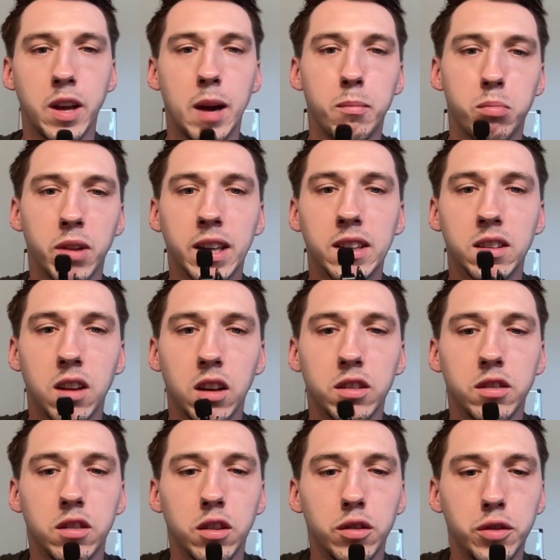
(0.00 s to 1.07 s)
that brings
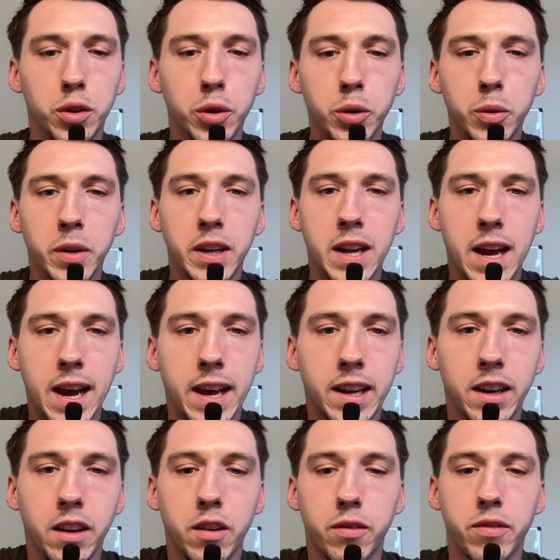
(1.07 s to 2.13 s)
us to an
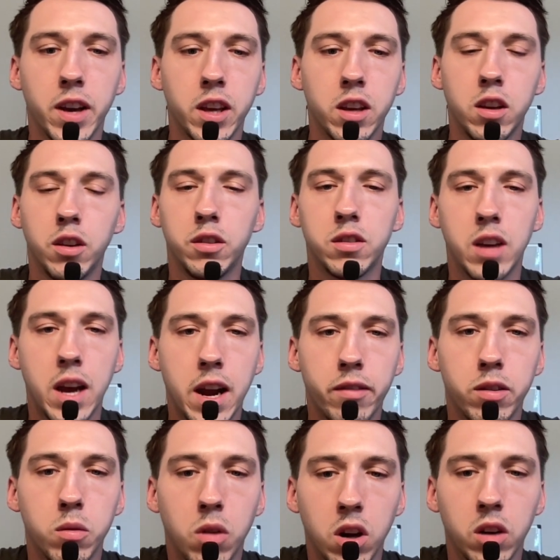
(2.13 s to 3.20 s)
end. Thank you to
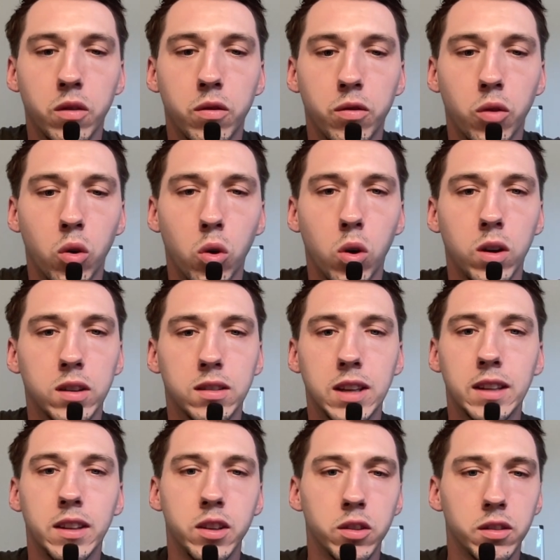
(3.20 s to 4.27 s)
everyone for
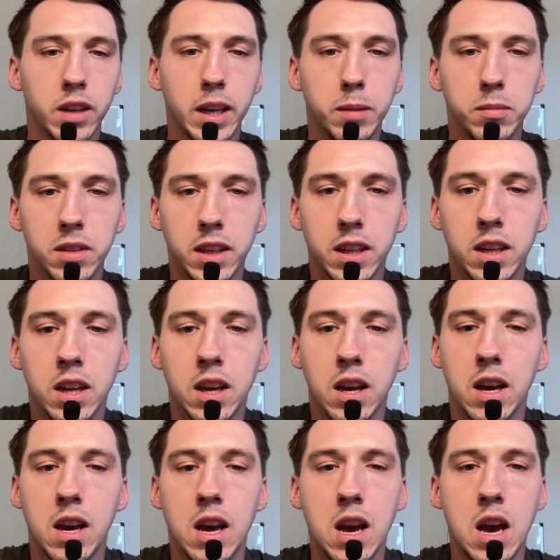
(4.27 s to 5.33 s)
sending your teams in.
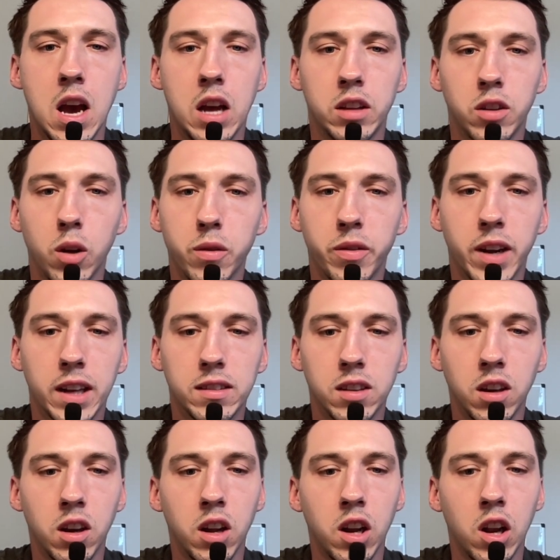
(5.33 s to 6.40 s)
Don't forget
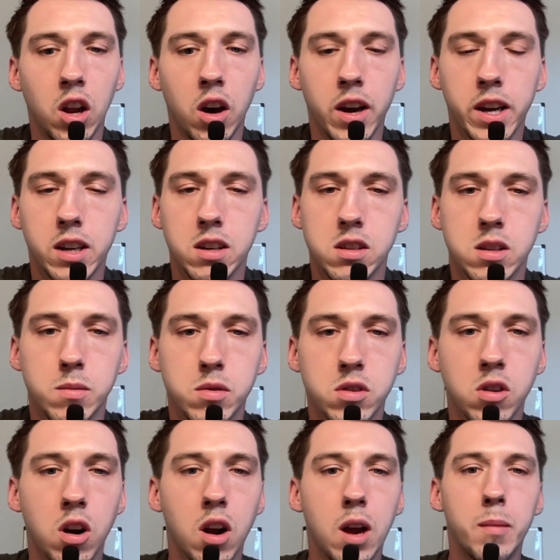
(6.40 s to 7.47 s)
to like,
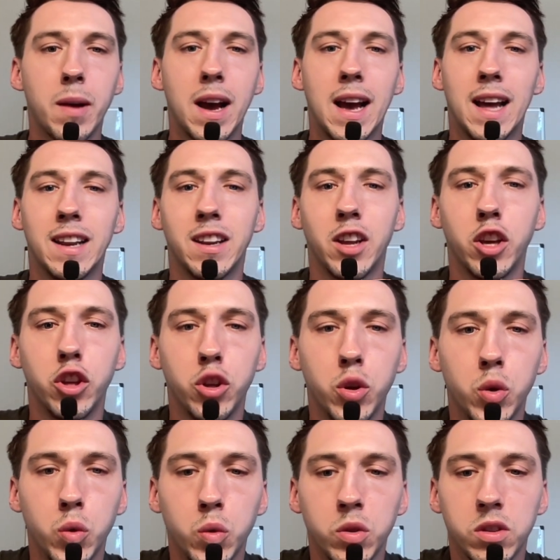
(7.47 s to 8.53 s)
subscribe, and
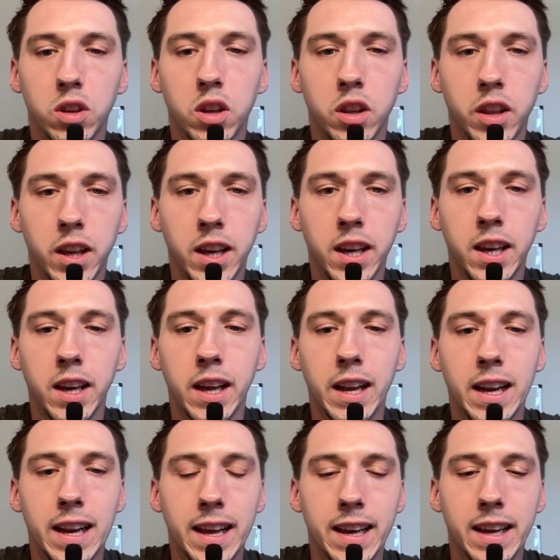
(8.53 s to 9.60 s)
use the
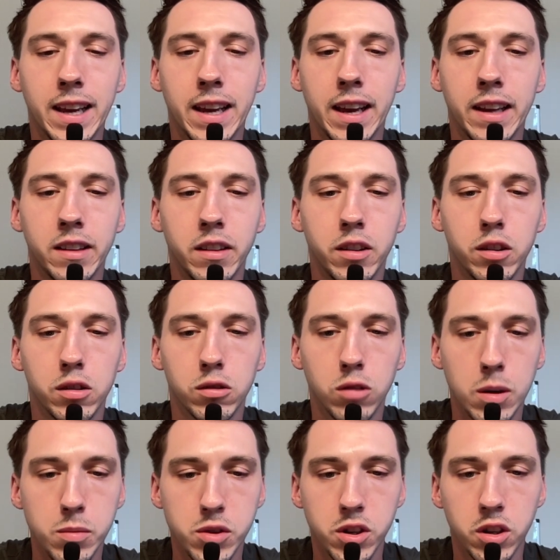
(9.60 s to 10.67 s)
link in the
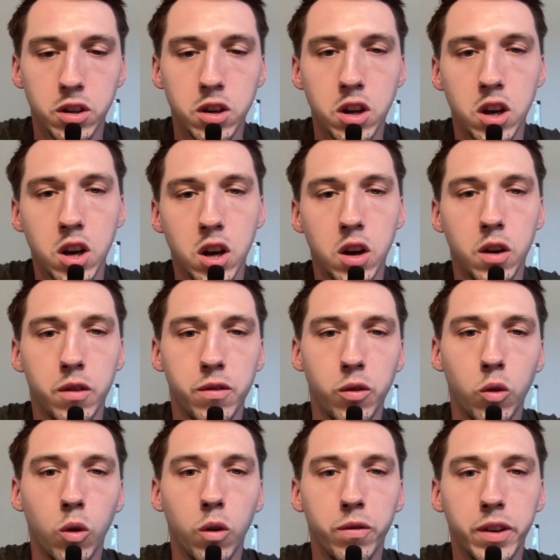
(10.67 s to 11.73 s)
description
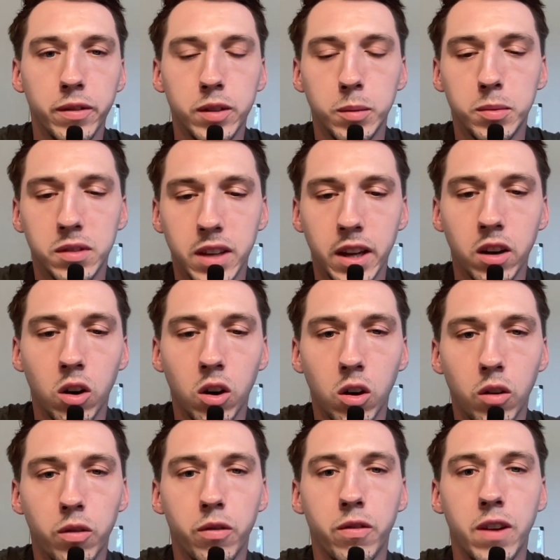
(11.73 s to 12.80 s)
for 50%
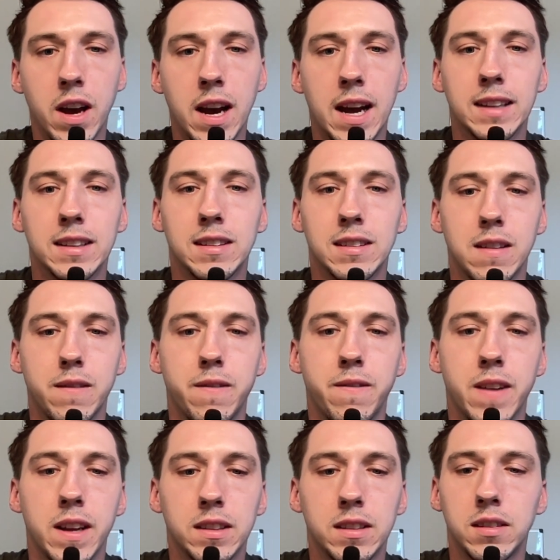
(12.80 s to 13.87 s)
off at
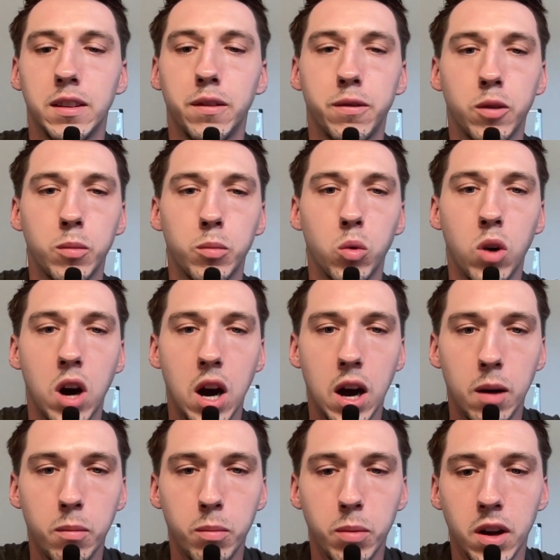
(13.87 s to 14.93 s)
Fantasy Football
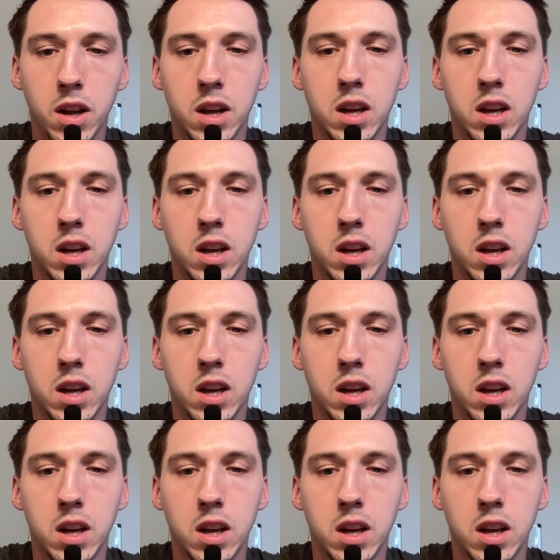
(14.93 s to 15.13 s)
Hub.